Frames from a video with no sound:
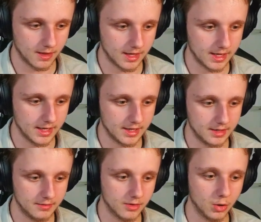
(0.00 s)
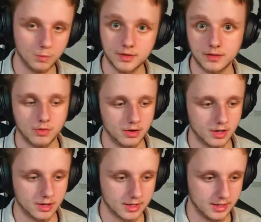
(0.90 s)
And hope that we're
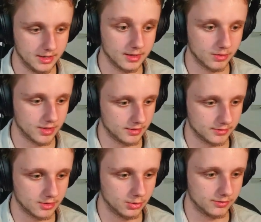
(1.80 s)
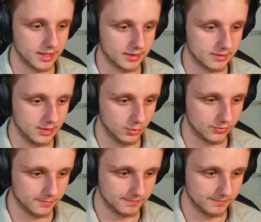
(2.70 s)
lucky that we're not going to get killed.